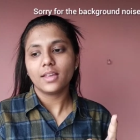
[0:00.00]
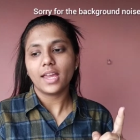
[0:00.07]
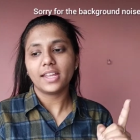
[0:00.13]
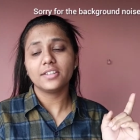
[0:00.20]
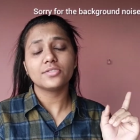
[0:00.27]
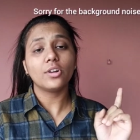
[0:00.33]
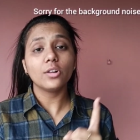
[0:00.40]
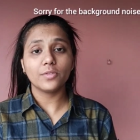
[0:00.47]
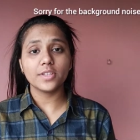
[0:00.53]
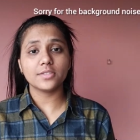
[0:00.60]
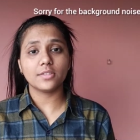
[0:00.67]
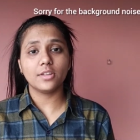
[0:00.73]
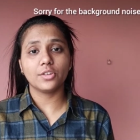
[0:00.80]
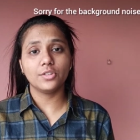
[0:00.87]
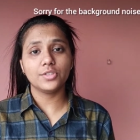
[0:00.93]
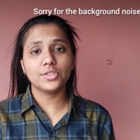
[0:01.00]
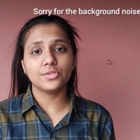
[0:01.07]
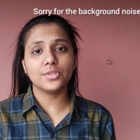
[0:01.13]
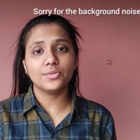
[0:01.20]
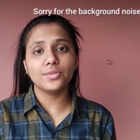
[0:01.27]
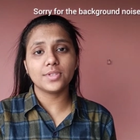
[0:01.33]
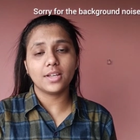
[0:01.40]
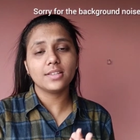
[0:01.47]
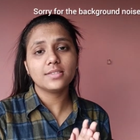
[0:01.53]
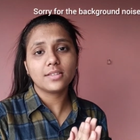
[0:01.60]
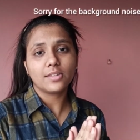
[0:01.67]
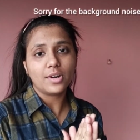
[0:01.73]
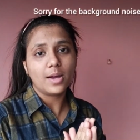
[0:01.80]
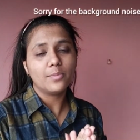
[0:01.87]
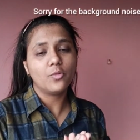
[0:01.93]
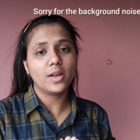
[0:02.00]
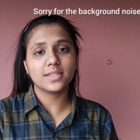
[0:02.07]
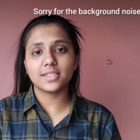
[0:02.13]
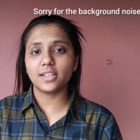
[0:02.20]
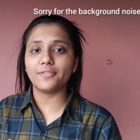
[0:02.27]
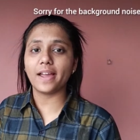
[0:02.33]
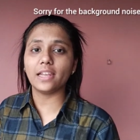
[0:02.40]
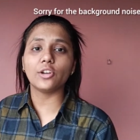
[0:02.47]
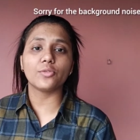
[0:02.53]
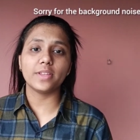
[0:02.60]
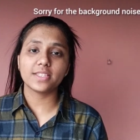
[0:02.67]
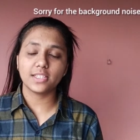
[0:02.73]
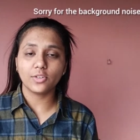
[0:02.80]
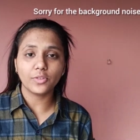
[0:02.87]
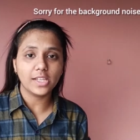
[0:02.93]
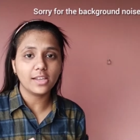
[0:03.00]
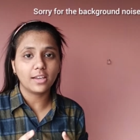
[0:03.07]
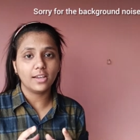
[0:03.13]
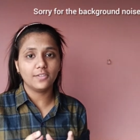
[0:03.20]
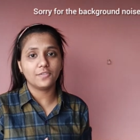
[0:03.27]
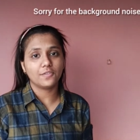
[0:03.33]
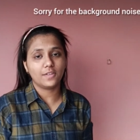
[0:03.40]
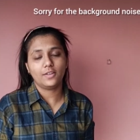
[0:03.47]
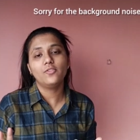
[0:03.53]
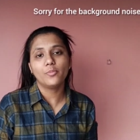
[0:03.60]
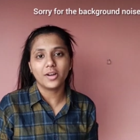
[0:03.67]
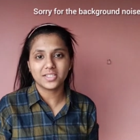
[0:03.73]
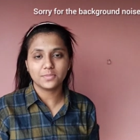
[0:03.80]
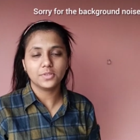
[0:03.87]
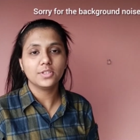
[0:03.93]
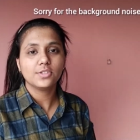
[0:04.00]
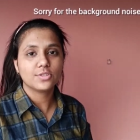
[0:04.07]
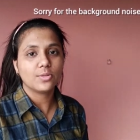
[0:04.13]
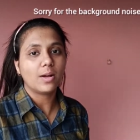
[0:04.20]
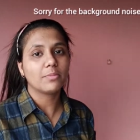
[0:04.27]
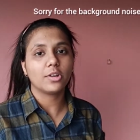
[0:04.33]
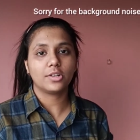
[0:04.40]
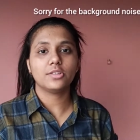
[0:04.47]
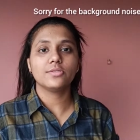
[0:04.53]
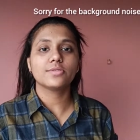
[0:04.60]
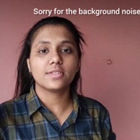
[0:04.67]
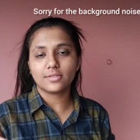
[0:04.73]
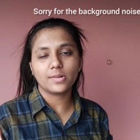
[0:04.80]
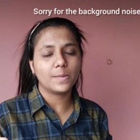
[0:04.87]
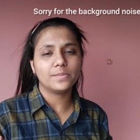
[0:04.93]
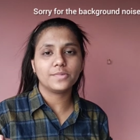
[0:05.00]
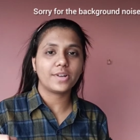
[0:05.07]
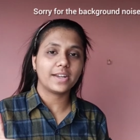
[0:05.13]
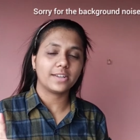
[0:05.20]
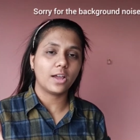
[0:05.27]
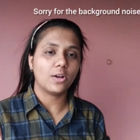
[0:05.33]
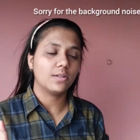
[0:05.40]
and it's always good to use a scrub once in a while or once in a week if possible. So I'm gonna use a scrub right now.